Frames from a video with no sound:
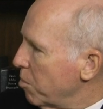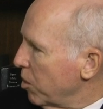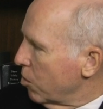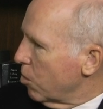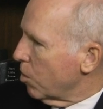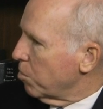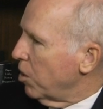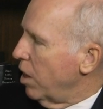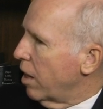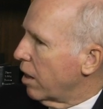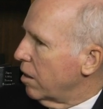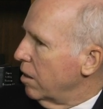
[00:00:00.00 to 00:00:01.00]
lipid core
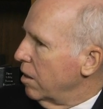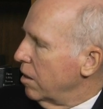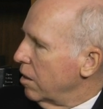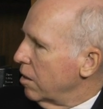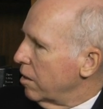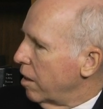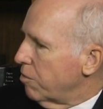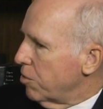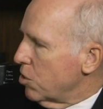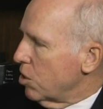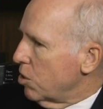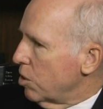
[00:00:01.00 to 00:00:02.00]
plaque, that
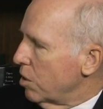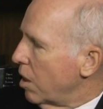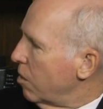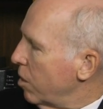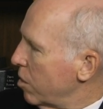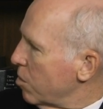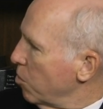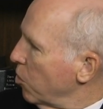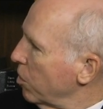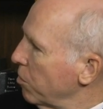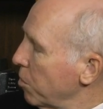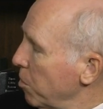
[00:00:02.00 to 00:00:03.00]
physician now has
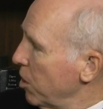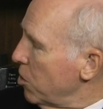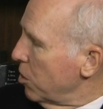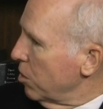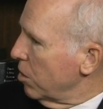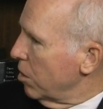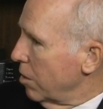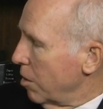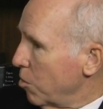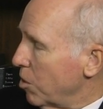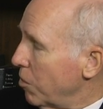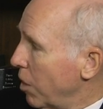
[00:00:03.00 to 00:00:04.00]
more information than
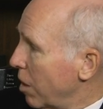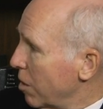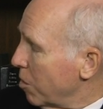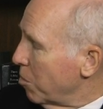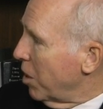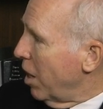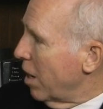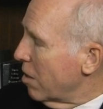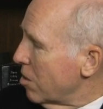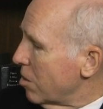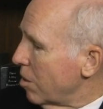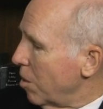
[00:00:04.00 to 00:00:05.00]
they would have had in the
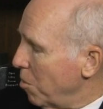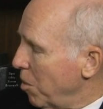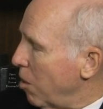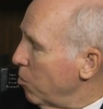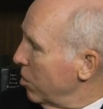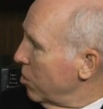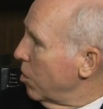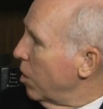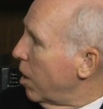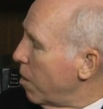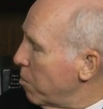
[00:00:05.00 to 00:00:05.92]
past about what's going to